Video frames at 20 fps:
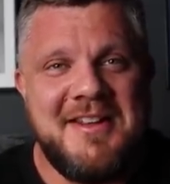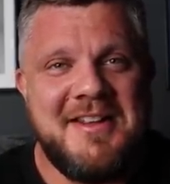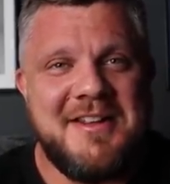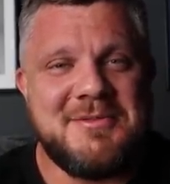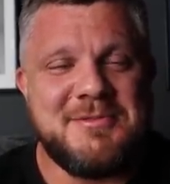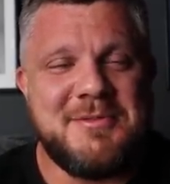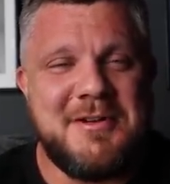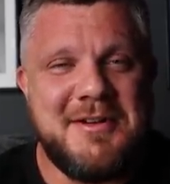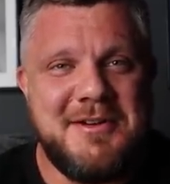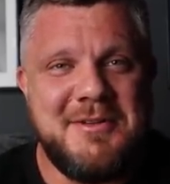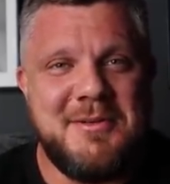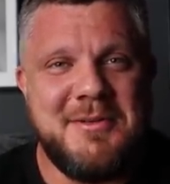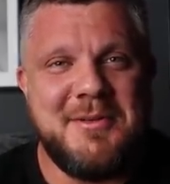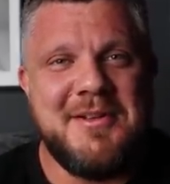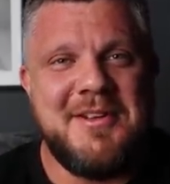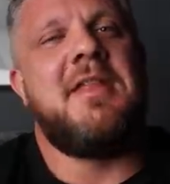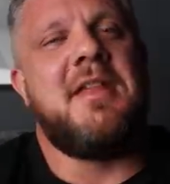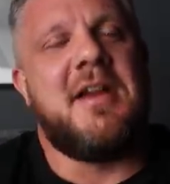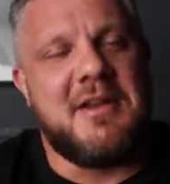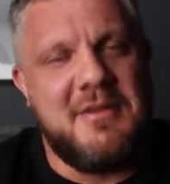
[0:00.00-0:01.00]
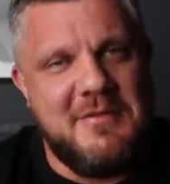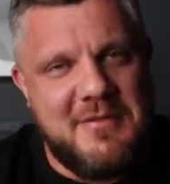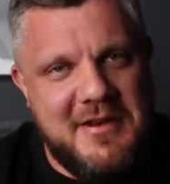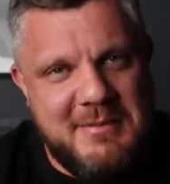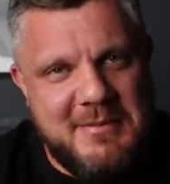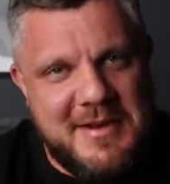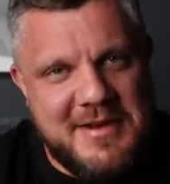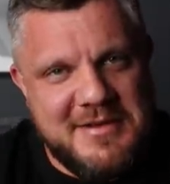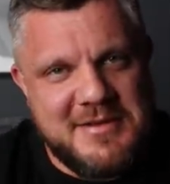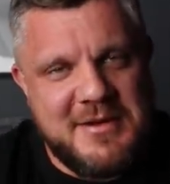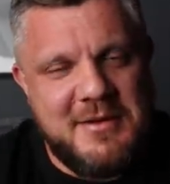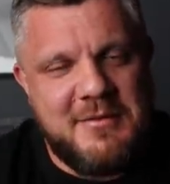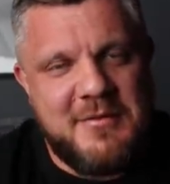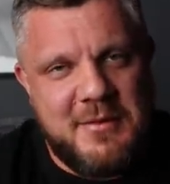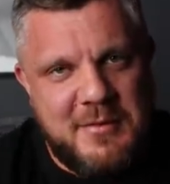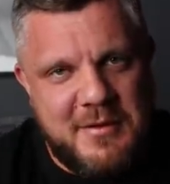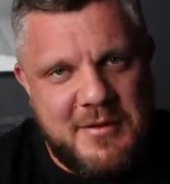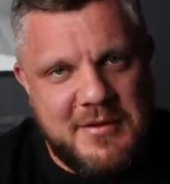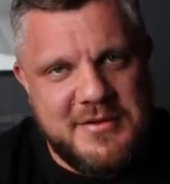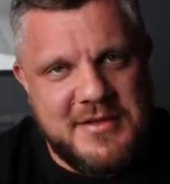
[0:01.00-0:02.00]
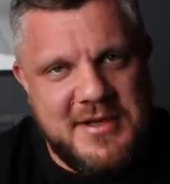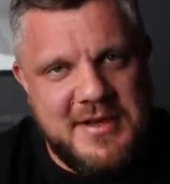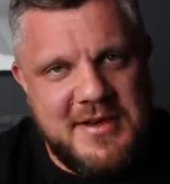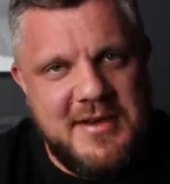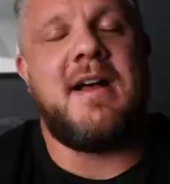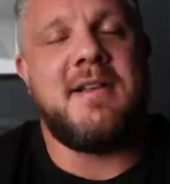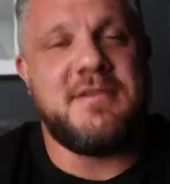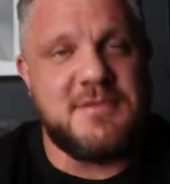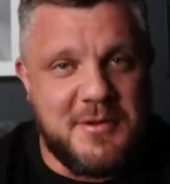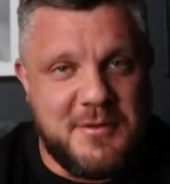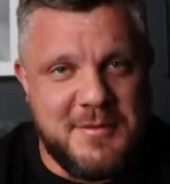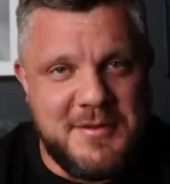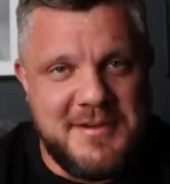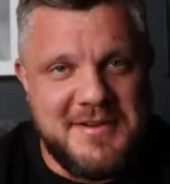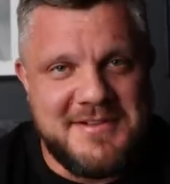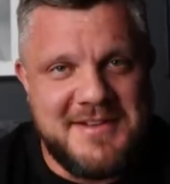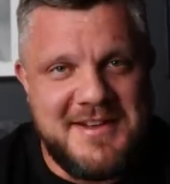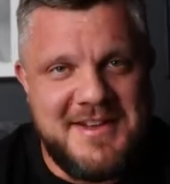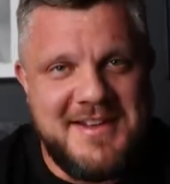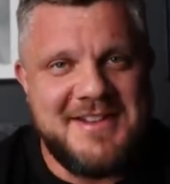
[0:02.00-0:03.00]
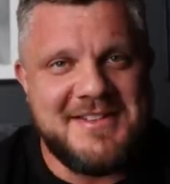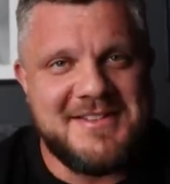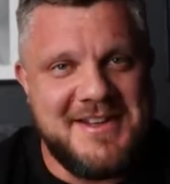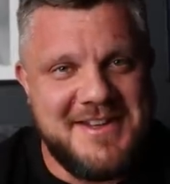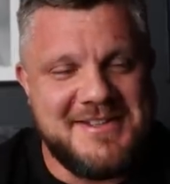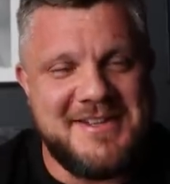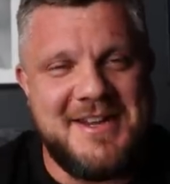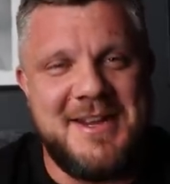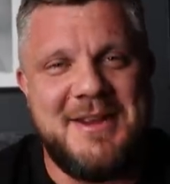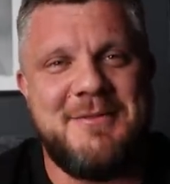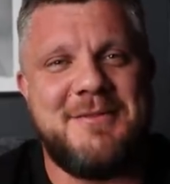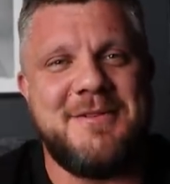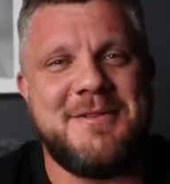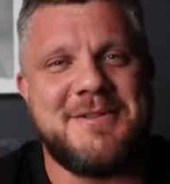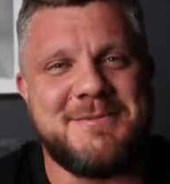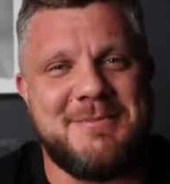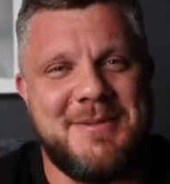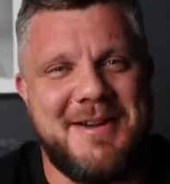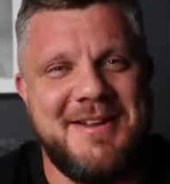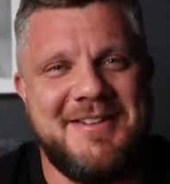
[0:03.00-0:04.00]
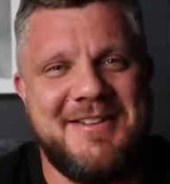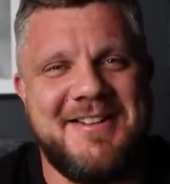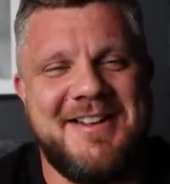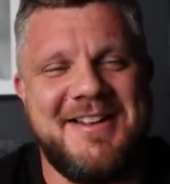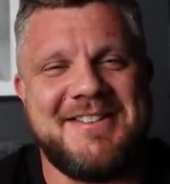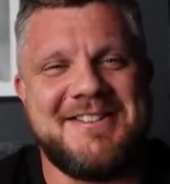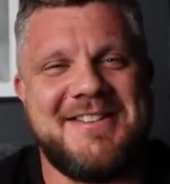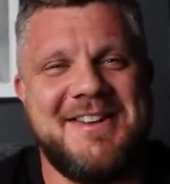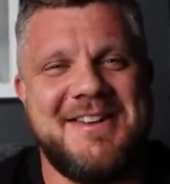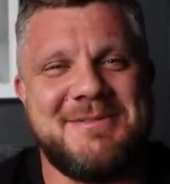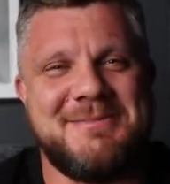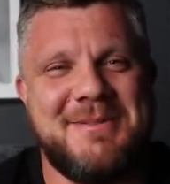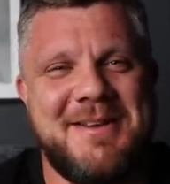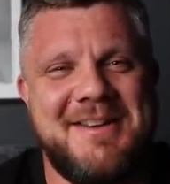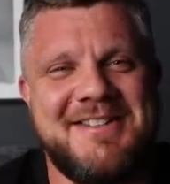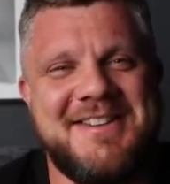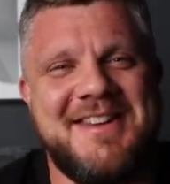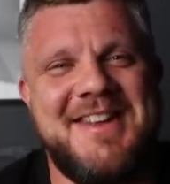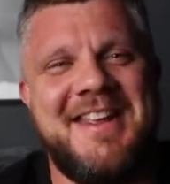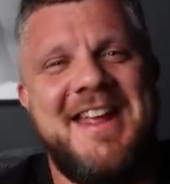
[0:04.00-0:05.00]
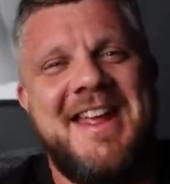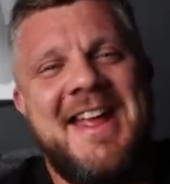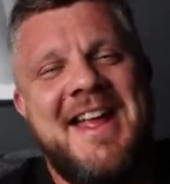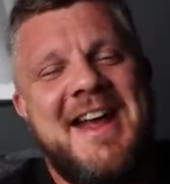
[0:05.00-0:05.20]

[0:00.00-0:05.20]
That's why I do. Thank you very much for watching. As always, stay safe, smile and stay spicy,